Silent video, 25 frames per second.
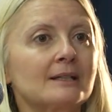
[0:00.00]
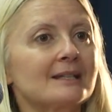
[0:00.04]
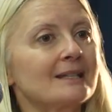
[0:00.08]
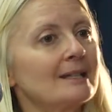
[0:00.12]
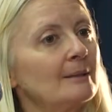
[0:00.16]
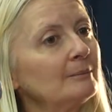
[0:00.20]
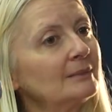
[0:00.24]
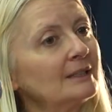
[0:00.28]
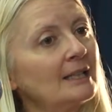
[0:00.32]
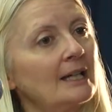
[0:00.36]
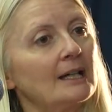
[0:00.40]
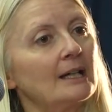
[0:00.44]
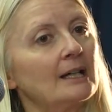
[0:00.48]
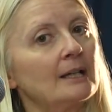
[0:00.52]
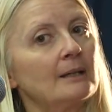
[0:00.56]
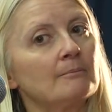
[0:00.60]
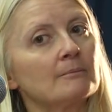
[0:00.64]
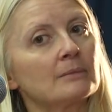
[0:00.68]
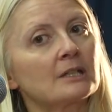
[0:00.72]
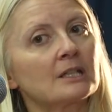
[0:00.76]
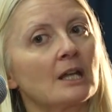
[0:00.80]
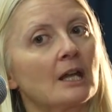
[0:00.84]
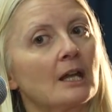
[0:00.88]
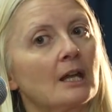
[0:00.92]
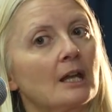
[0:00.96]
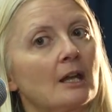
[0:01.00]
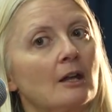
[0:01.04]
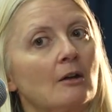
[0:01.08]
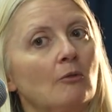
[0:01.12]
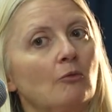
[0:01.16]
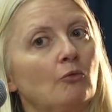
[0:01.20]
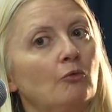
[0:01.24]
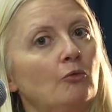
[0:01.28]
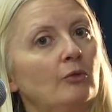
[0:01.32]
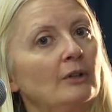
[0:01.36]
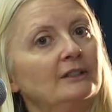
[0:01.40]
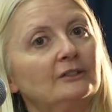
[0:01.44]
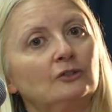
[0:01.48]
Sometimes
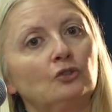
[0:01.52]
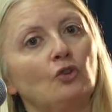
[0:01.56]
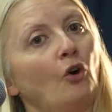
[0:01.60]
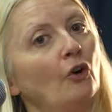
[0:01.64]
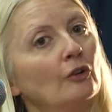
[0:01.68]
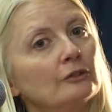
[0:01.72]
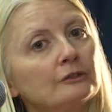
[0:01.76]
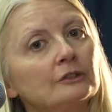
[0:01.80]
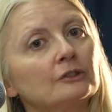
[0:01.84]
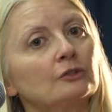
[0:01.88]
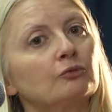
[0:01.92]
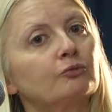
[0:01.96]
we don't